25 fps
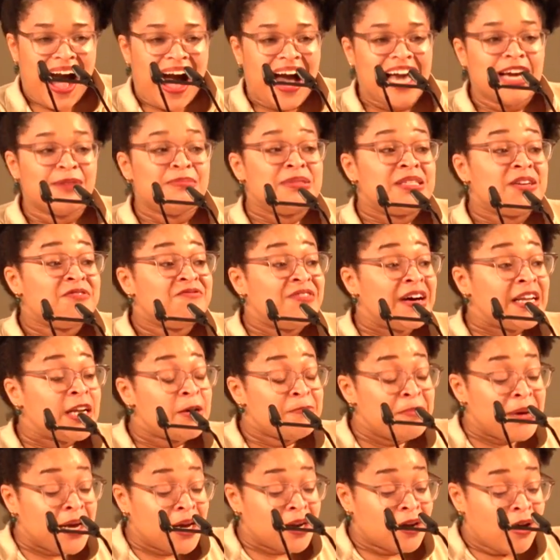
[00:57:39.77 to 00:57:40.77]
I am
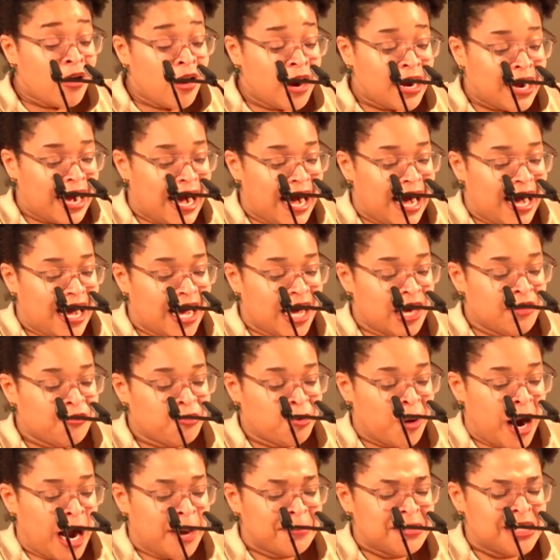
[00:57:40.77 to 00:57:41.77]
developing an archive
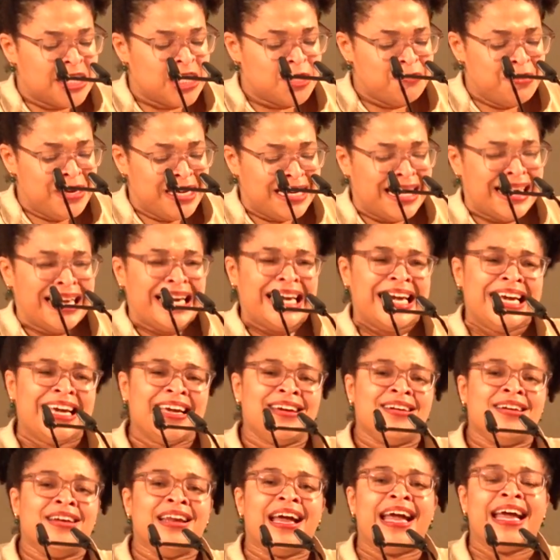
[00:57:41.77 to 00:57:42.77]
where I'm speaking
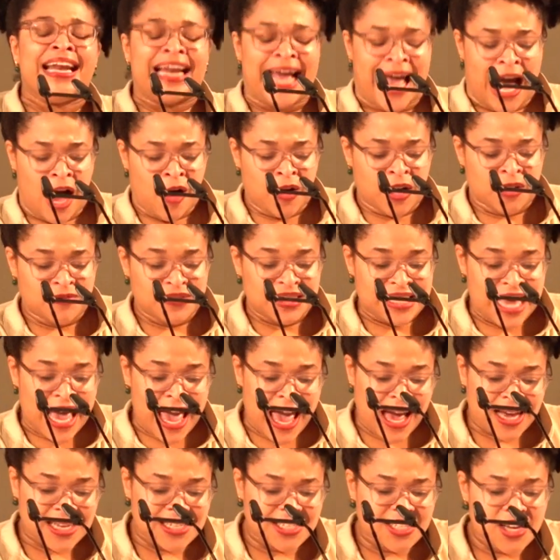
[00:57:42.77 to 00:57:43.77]
in and out of
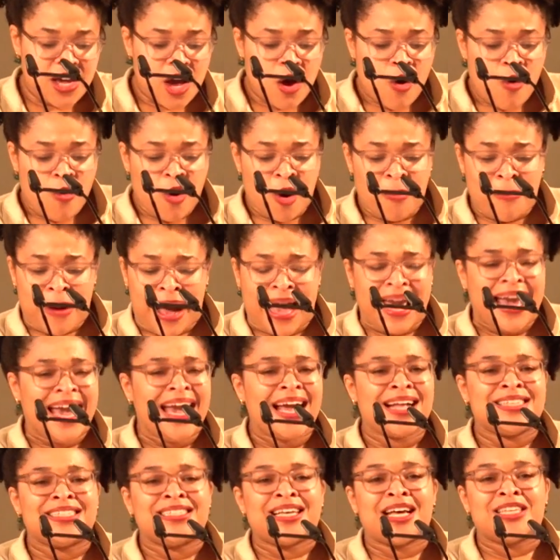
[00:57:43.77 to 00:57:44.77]
text where my
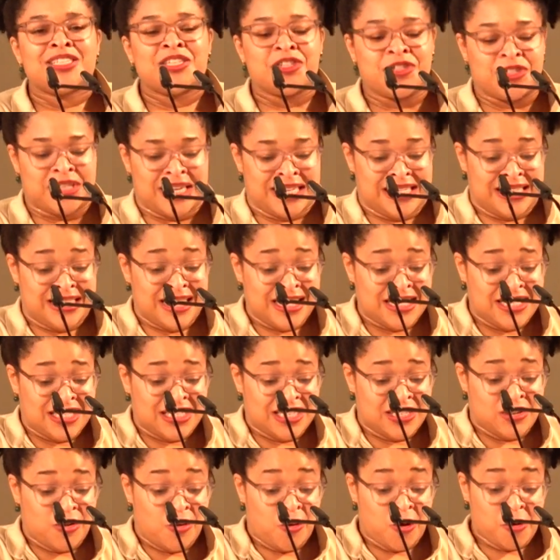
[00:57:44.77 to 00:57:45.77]
ancestors
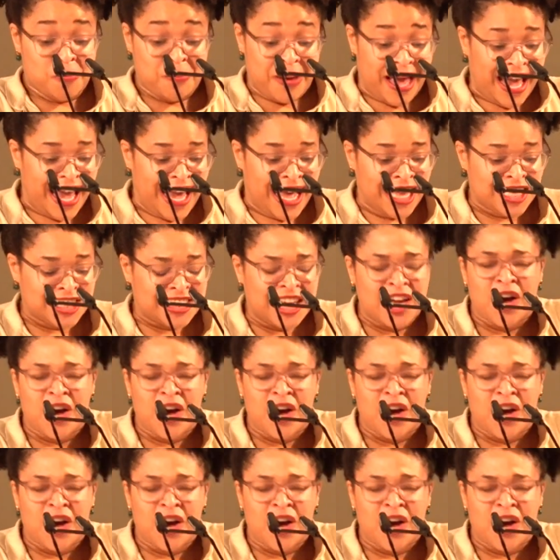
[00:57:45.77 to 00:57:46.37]
existed on page.